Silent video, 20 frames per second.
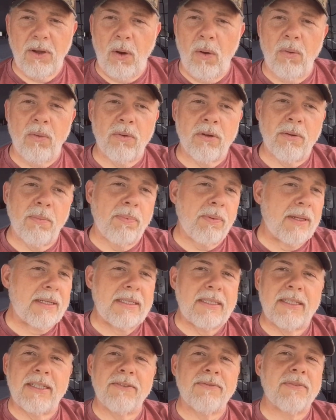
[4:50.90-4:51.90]
on
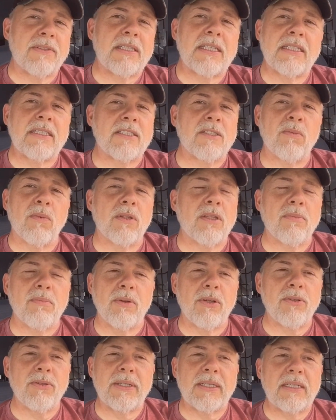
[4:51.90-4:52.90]
completely different things than what the
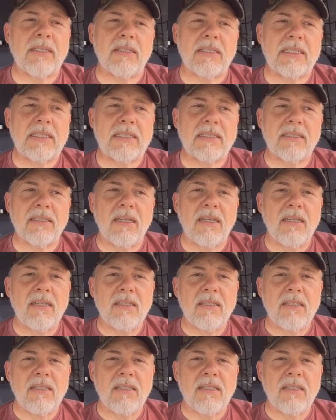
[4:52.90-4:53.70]
bluegill is.